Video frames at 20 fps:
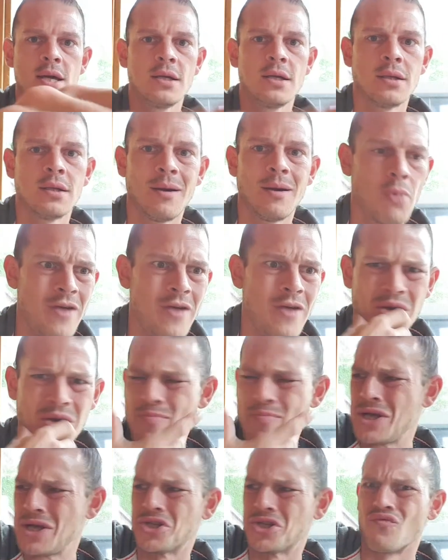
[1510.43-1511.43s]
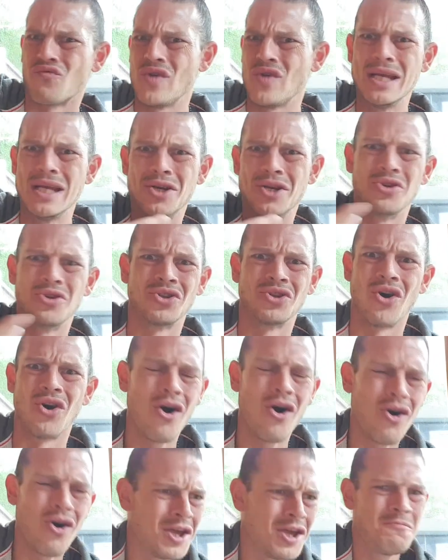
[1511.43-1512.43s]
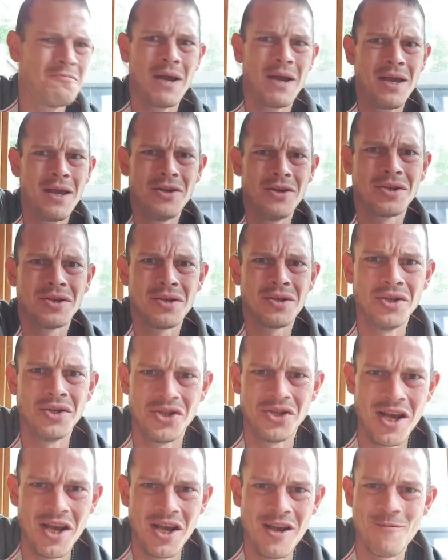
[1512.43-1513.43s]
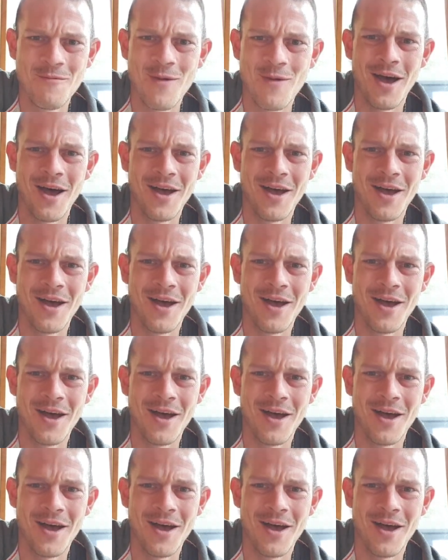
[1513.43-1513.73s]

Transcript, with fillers: and I'm not even the best at reading and talking, mate. You shitting, man.